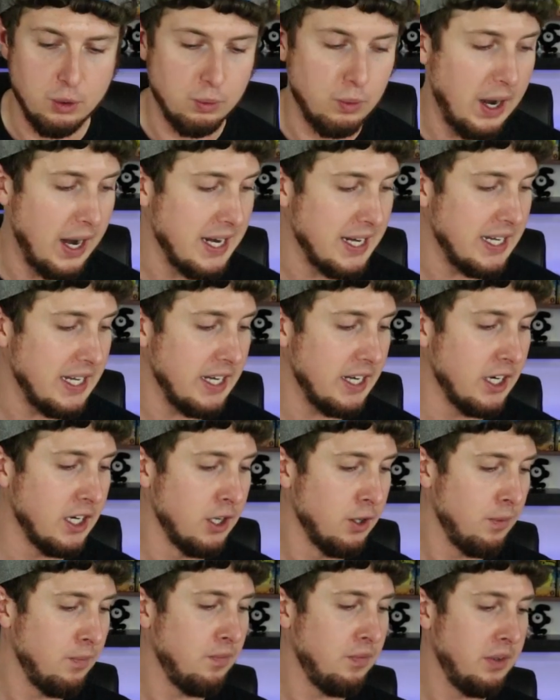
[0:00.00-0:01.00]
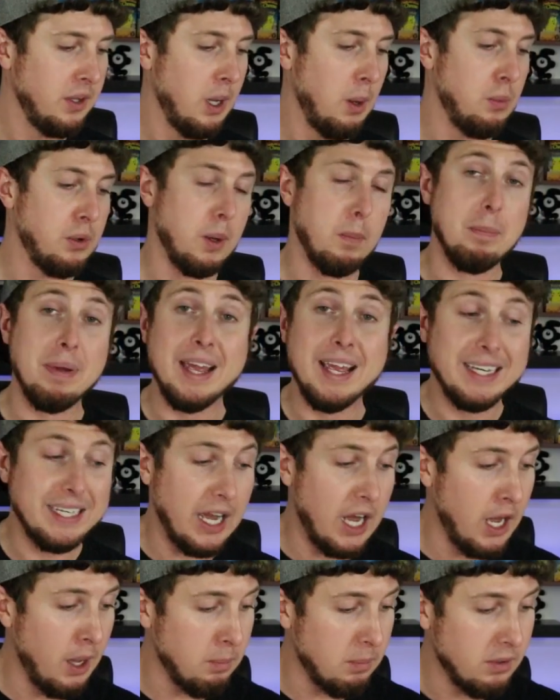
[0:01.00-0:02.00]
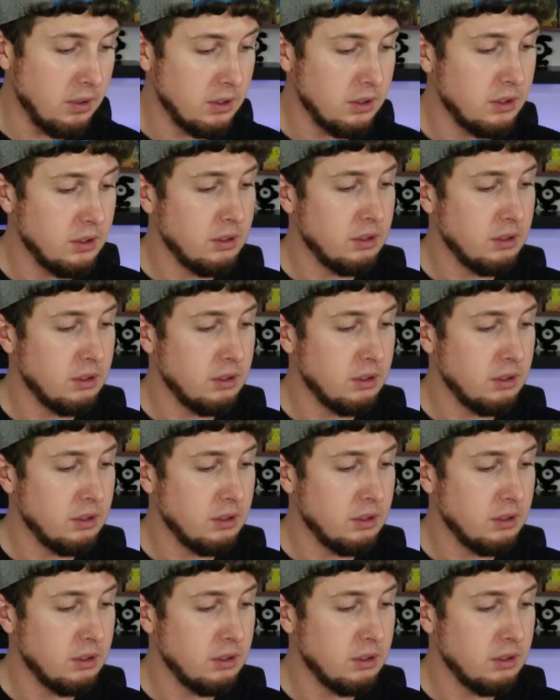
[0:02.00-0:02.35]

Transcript: right here. I'm gonna pick up